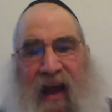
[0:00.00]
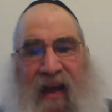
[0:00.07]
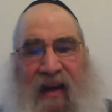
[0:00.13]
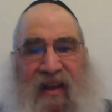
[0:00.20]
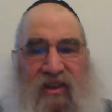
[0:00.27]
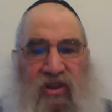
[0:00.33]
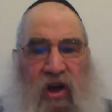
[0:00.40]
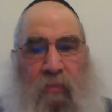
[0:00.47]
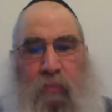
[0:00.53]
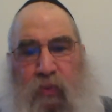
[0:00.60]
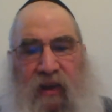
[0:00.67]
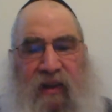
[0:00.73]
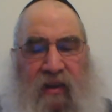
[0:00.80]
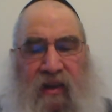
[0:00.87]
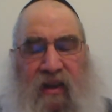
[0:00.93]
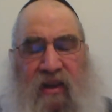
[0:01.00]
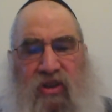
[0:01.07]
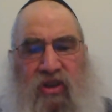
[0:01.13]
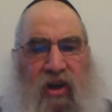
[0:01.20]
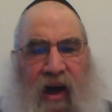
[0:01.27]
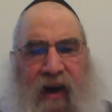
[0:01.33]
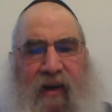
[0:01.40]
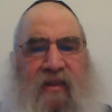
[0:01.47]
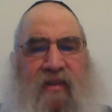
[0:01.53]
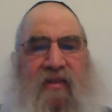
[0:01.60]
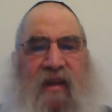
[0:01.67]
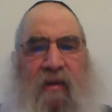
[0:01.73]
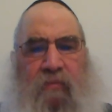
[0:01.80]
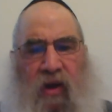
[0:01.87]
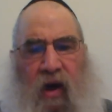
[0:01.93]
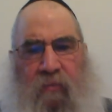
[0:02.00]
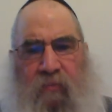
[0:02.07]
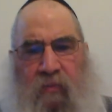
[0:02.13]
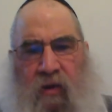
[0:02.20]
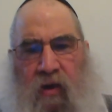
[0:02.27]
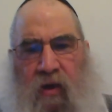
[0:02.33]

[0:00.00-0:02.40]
and he's completely inside at the same time.